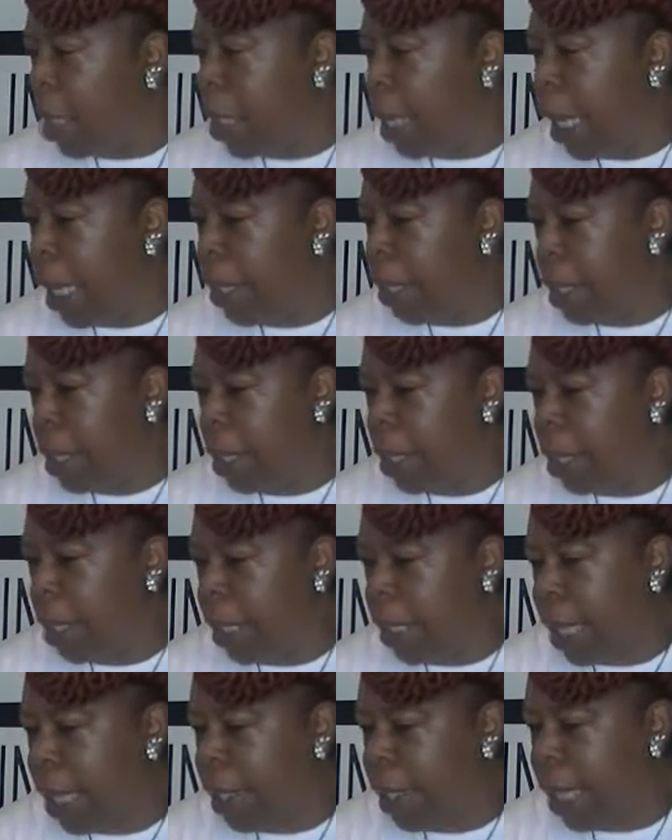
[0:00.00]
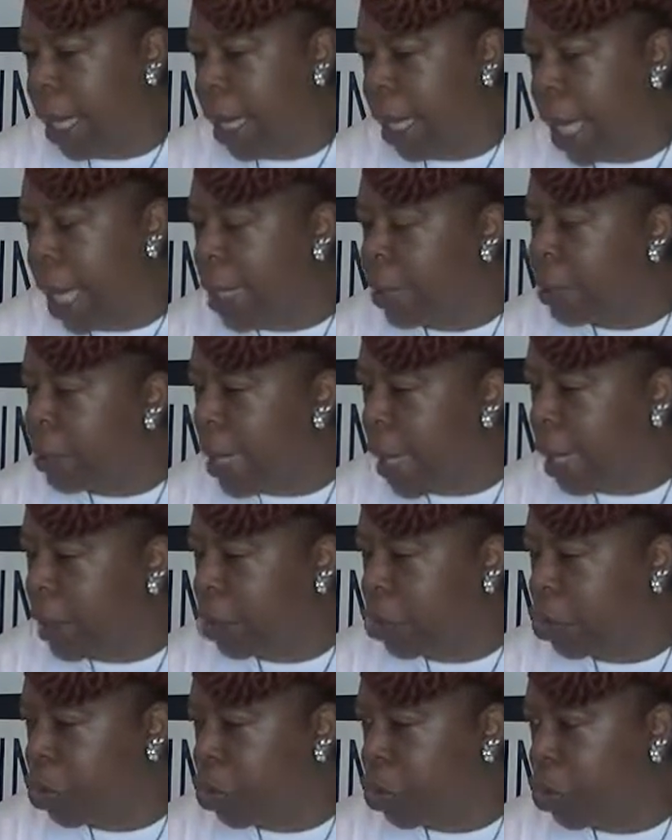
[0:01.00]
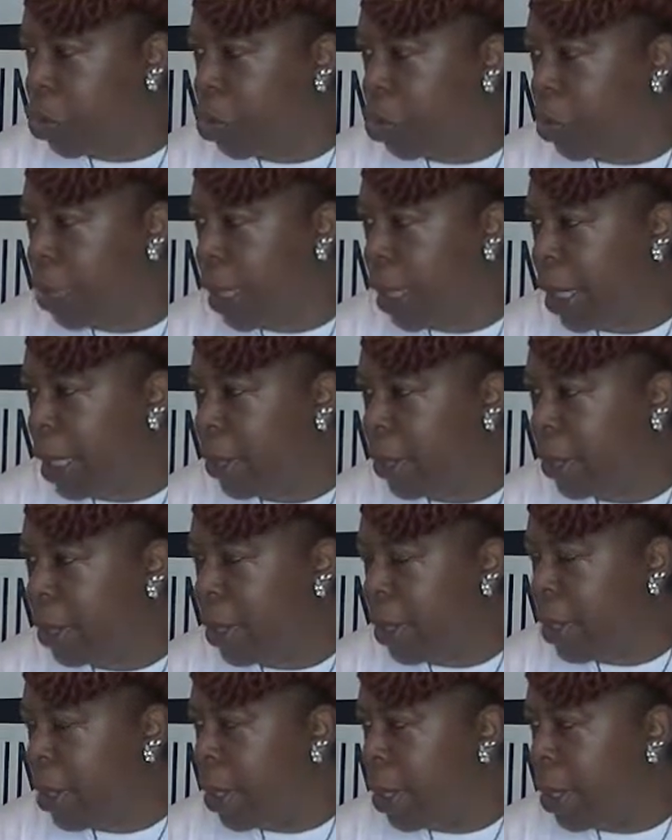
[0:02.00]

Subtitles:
Can they contact you and